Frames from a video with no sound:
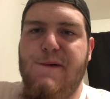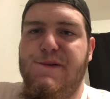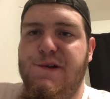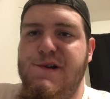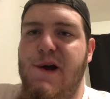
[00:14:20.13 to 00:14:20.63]

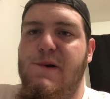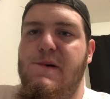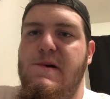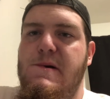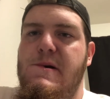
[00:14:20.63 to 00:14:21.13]
for the
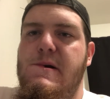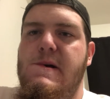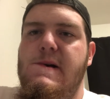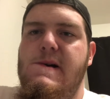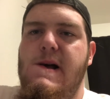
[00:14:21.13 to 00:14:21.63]
channel,
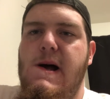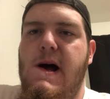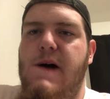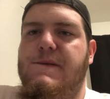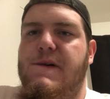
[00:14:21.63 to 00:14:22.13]

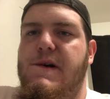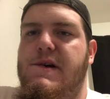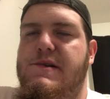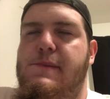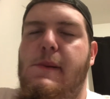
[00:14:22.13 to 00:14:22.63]

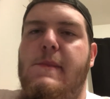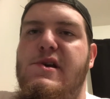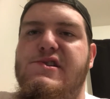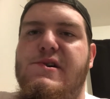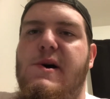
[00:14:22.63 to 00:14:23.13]
for to put my
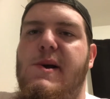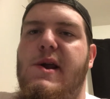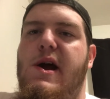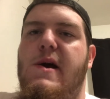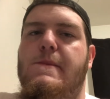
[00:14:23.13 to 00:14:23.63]
music on
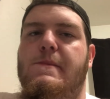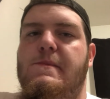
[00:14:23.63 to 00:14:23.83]
there.